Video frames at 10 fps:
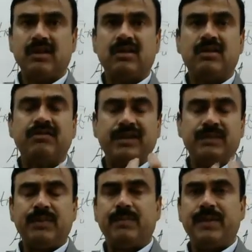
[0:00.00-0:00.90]
come with
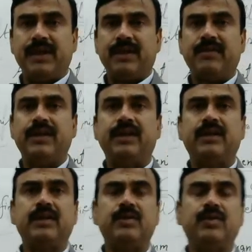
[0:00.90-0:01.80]
prepared
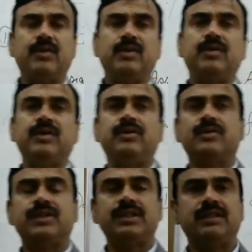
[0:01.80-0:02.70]
when you are going to
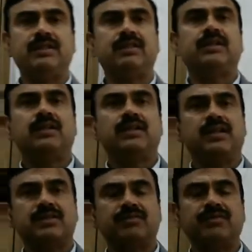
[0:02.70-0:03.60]
see the
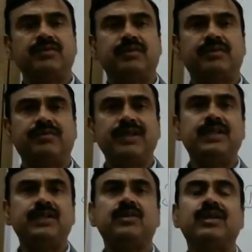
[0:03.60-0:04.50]
next
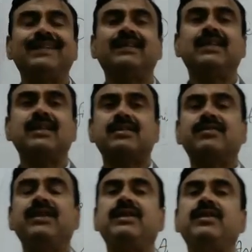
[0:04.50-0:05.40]
video. In the next
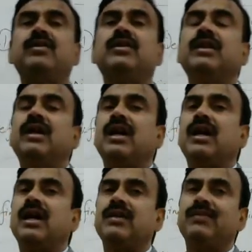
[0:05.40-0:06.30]
video,
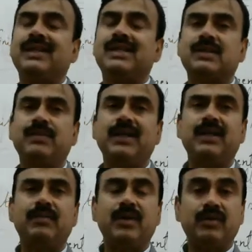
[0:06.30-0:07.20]
I will explain
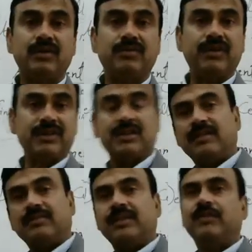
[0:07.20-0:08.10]
about the function
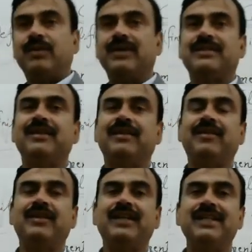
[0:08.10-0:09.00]
of the different cell
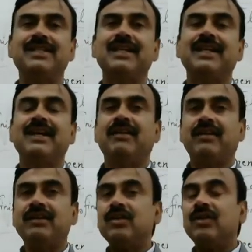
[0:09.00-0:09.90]
organelles, and
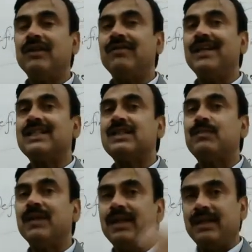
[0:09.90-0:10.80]
also I will
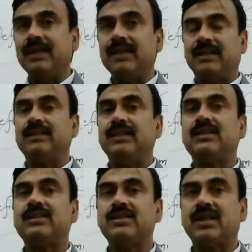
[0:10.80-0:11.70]
explain the
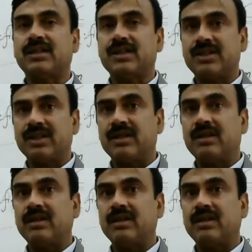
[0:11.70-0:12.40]
structure